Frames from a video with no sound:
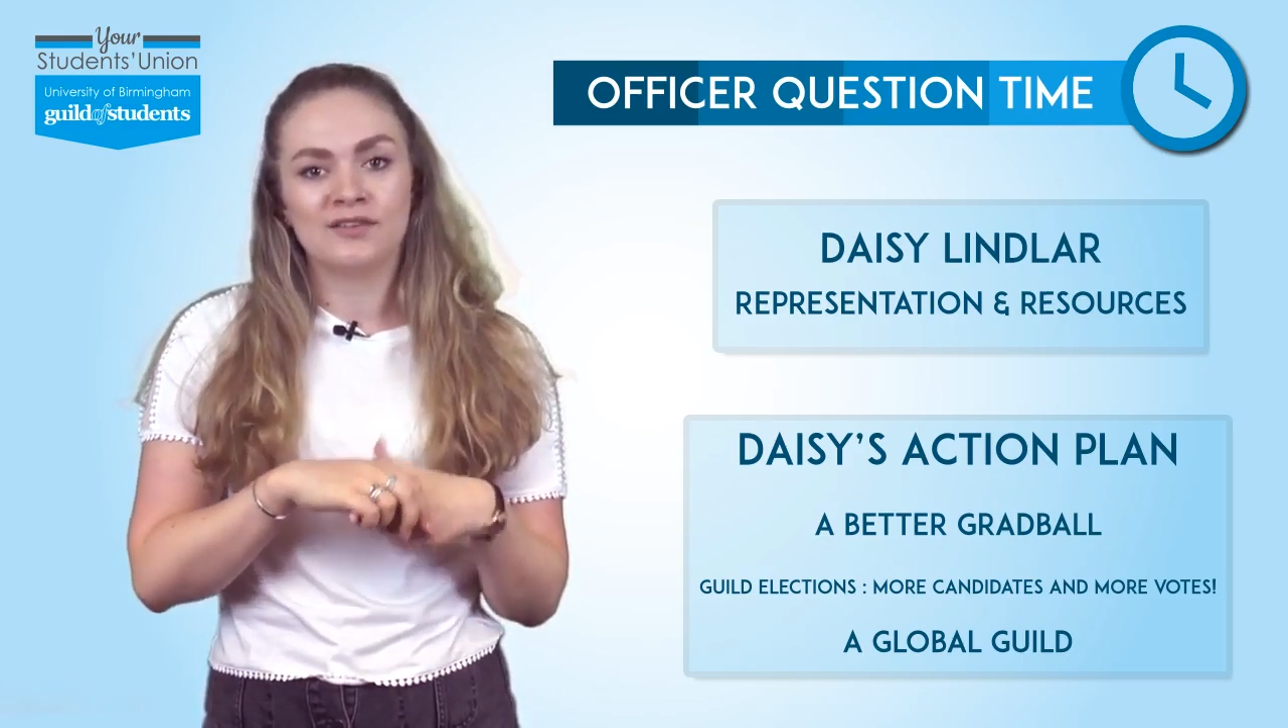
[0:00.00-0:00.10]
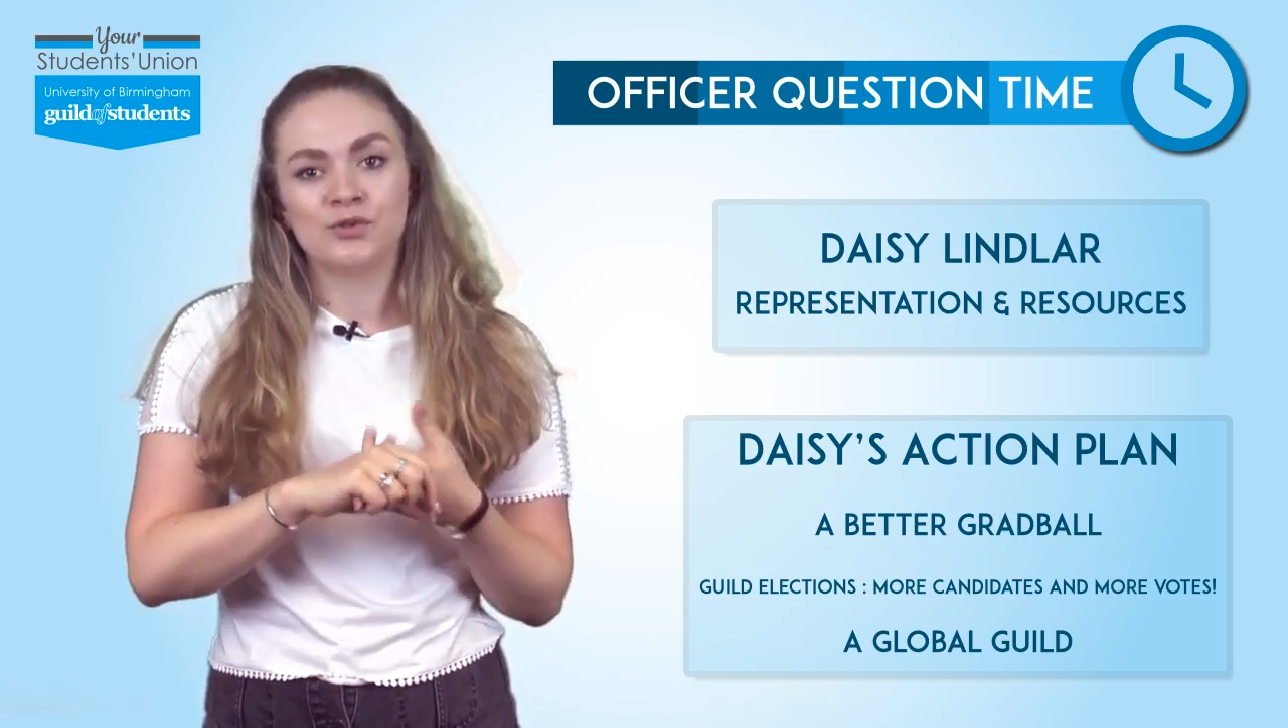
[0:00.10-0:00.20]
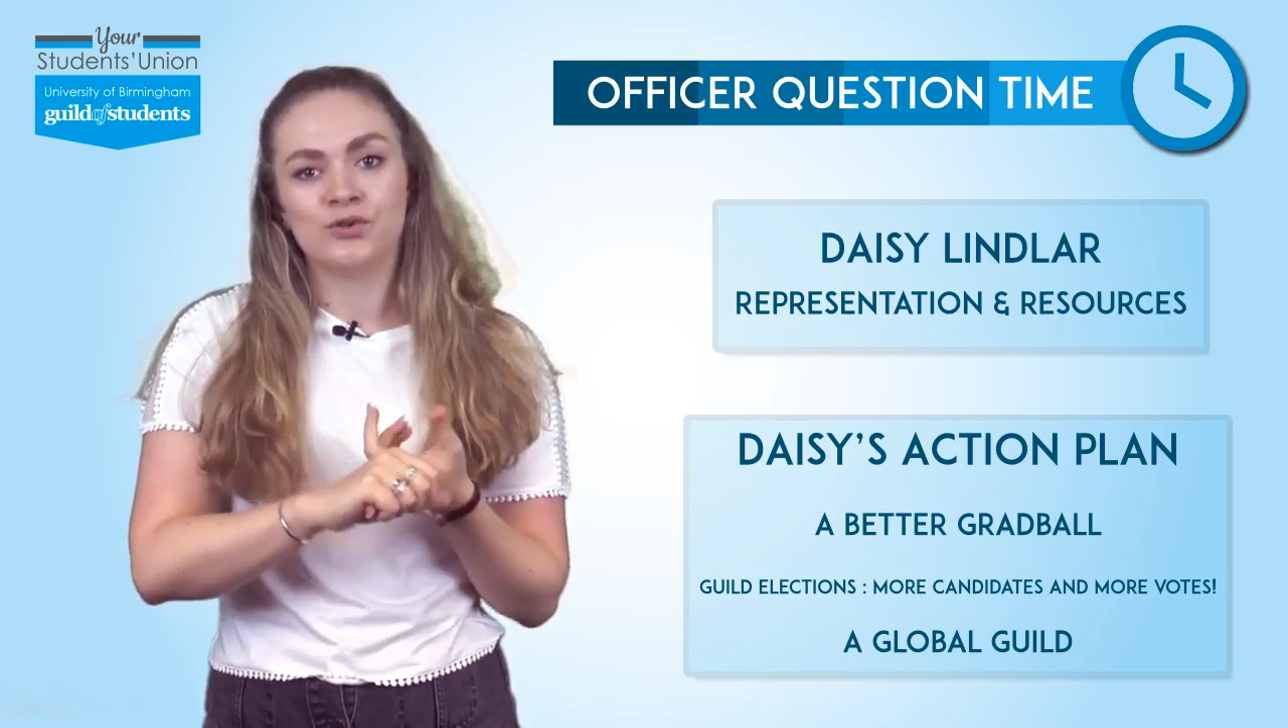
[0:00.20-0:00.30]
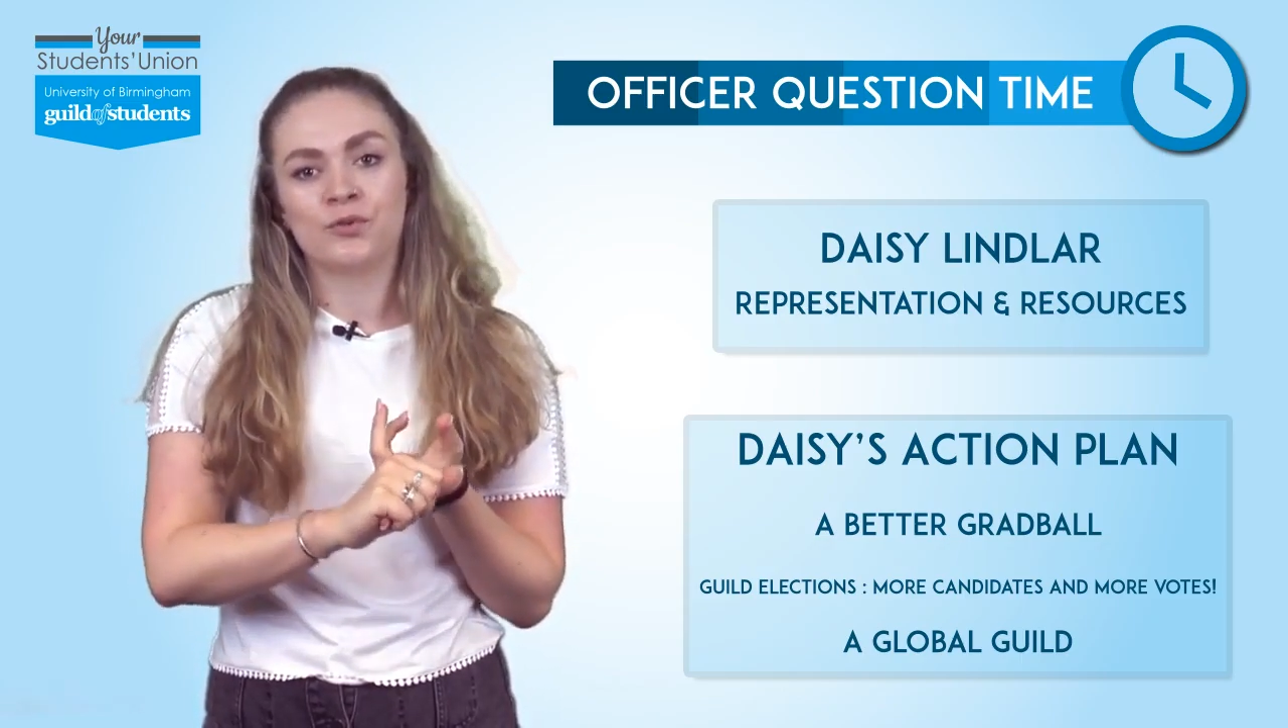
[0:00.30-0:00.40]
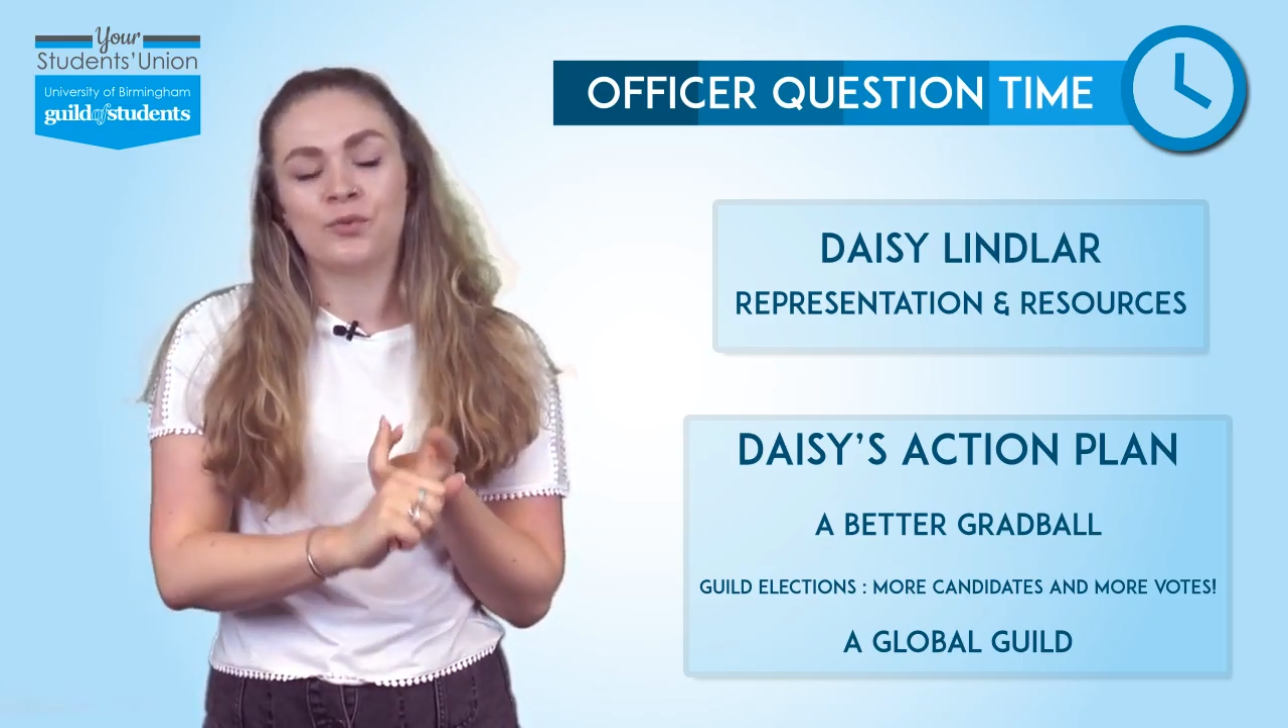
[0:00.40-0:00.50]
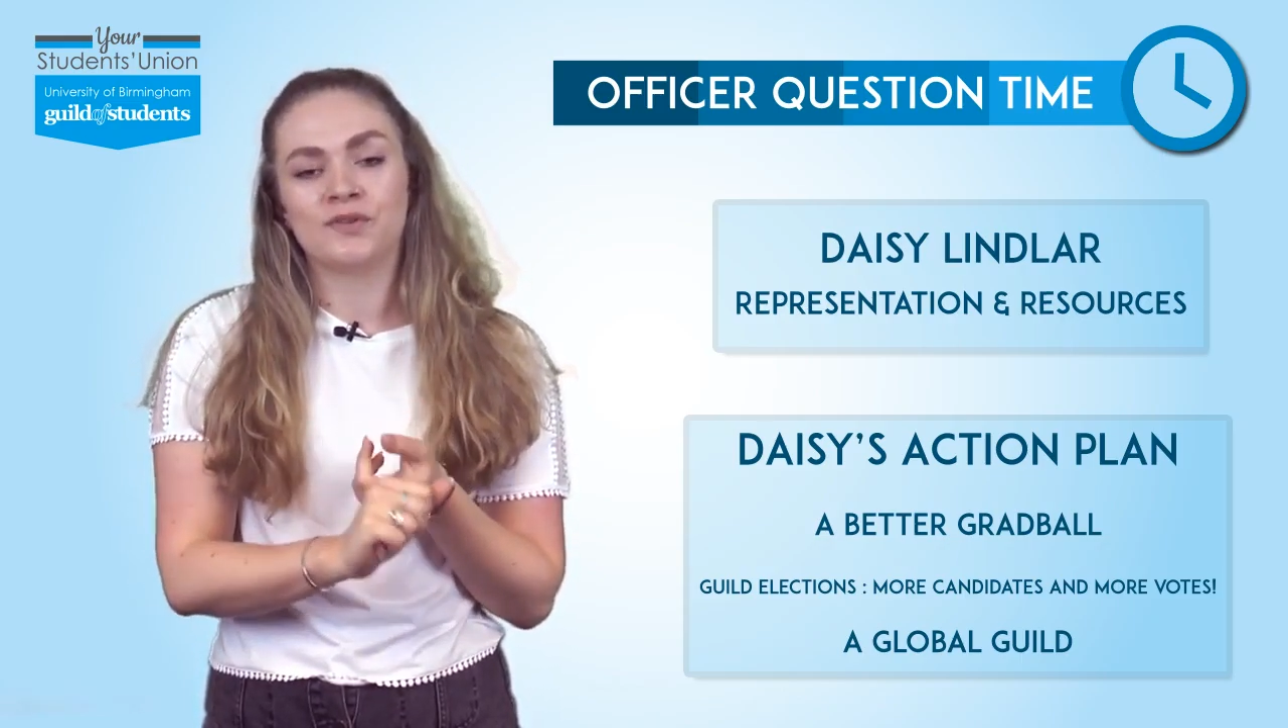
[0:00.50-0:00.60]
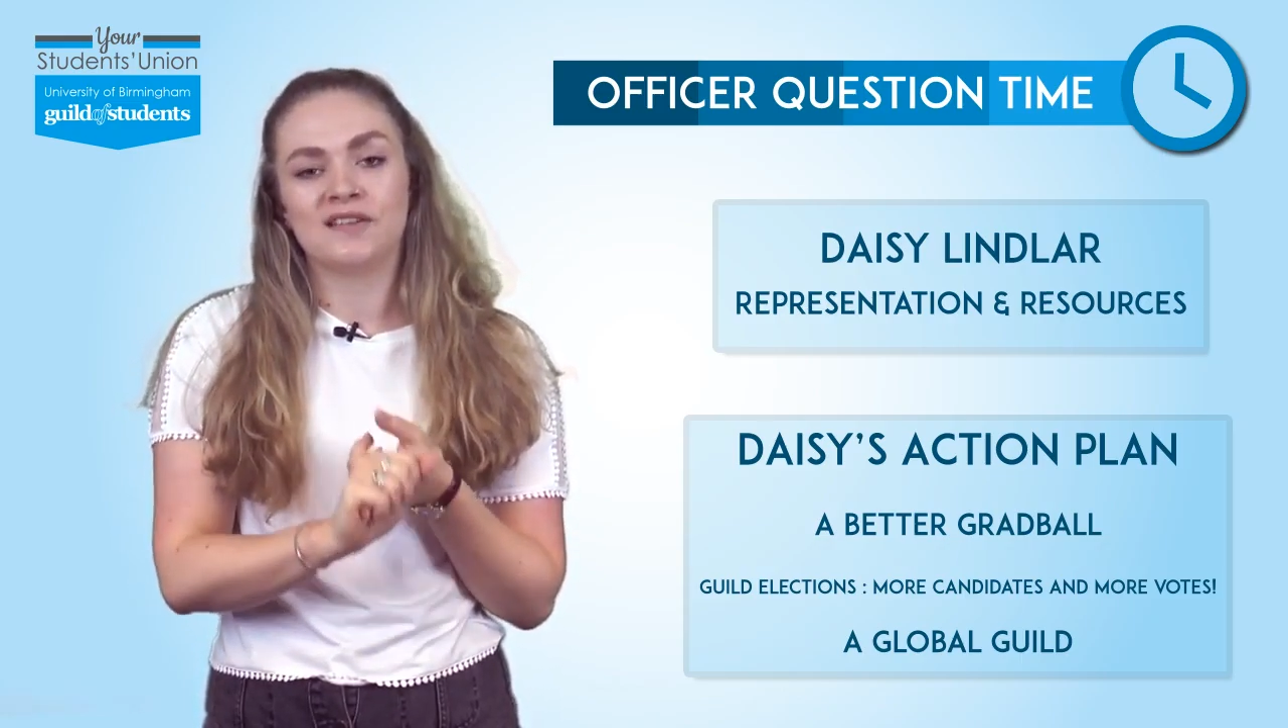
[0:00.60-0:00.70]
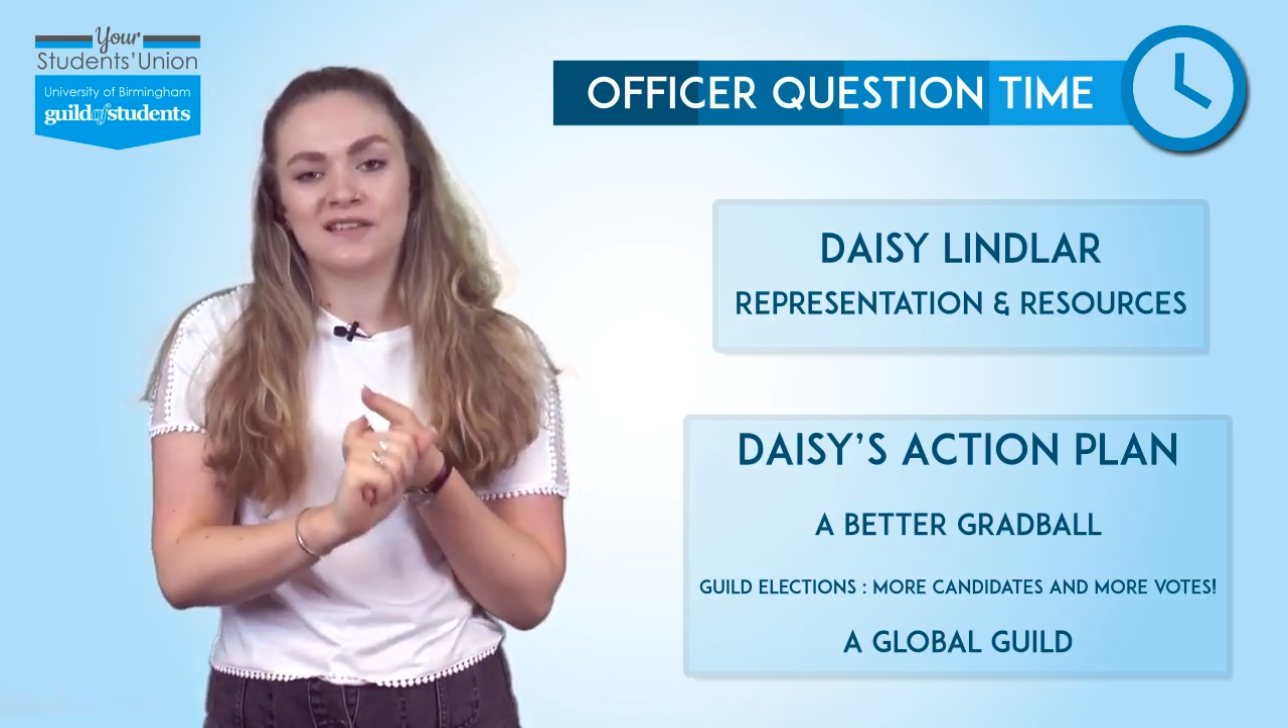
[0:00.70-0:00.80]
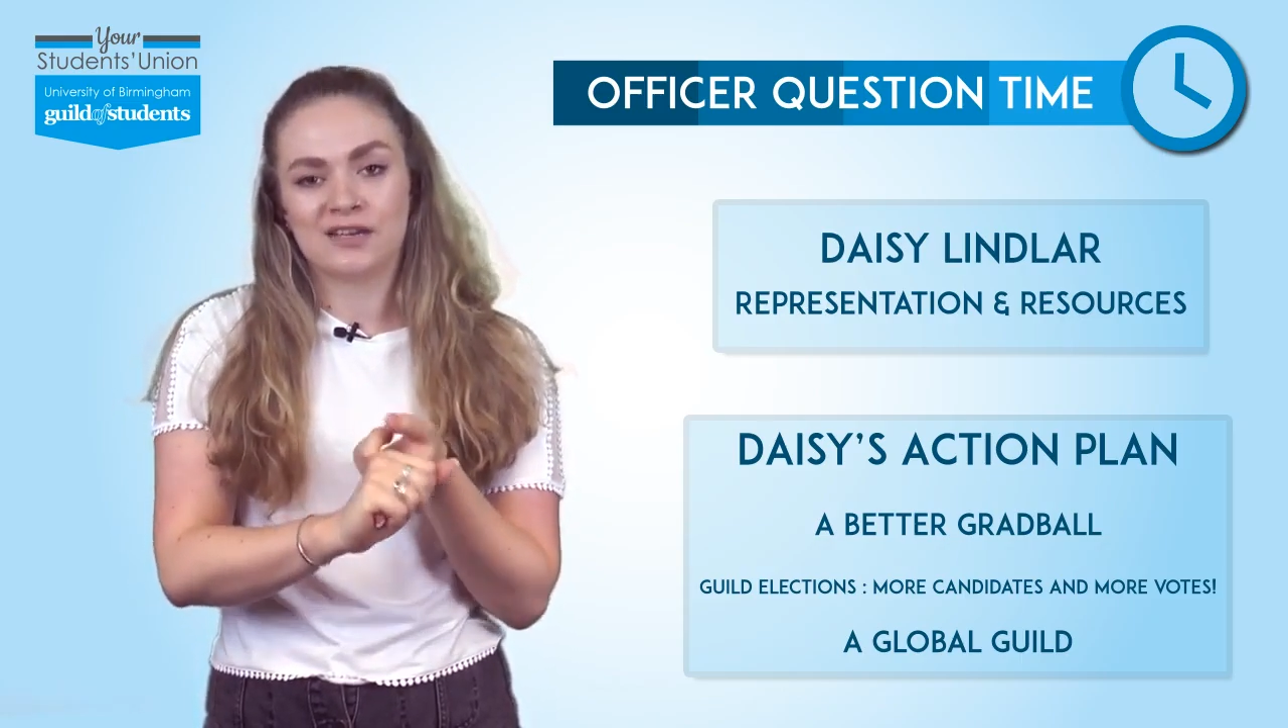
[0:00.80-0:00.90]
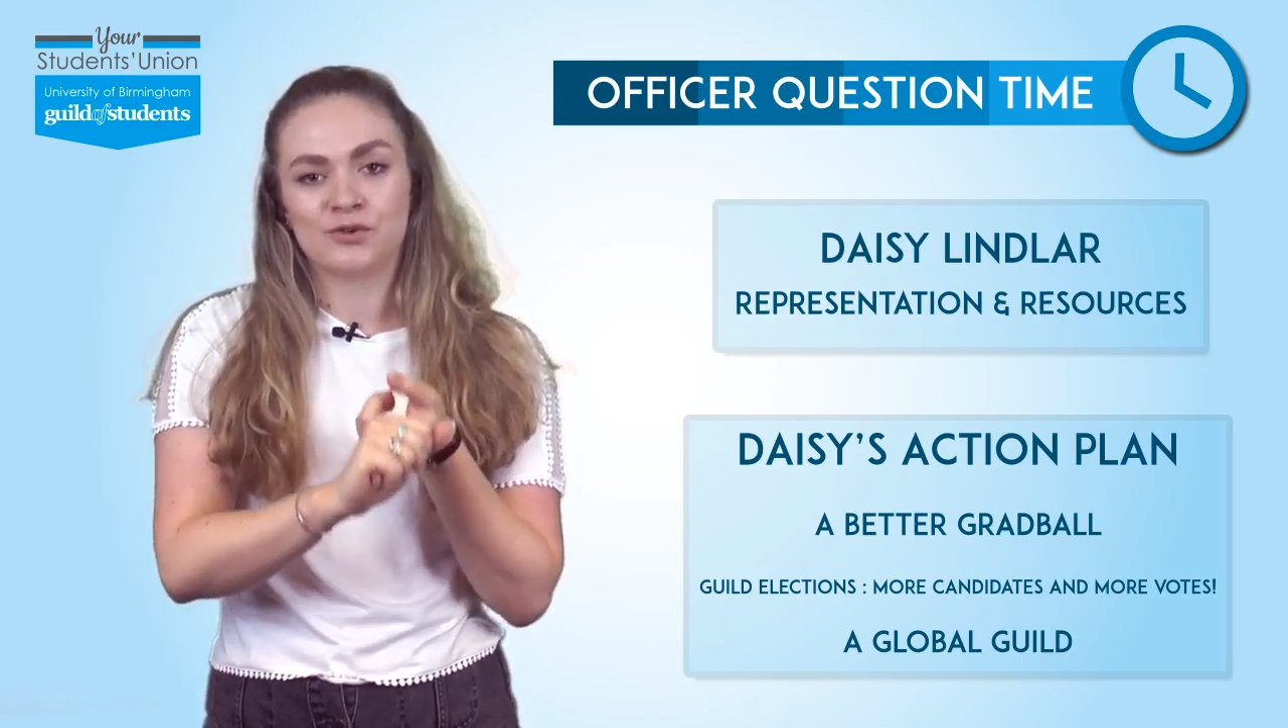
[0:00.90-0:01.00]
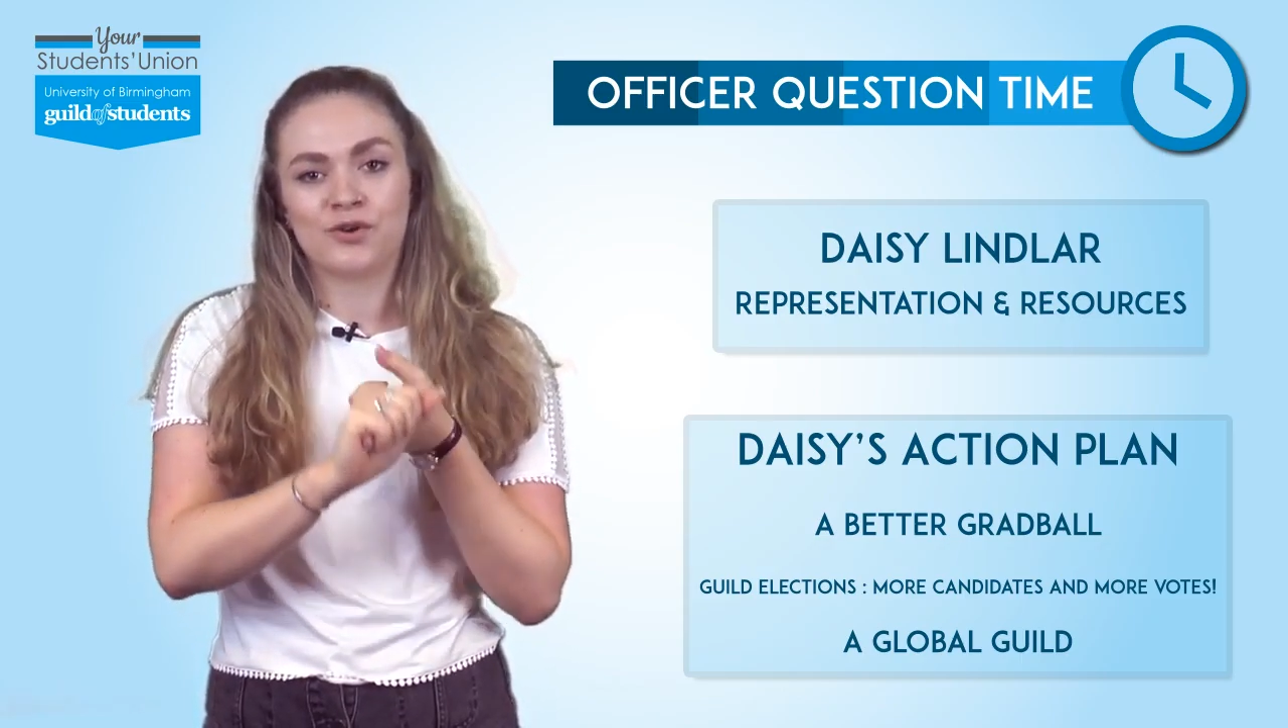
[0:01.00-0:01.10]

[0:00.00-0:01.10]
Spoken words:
tool for reporting sexual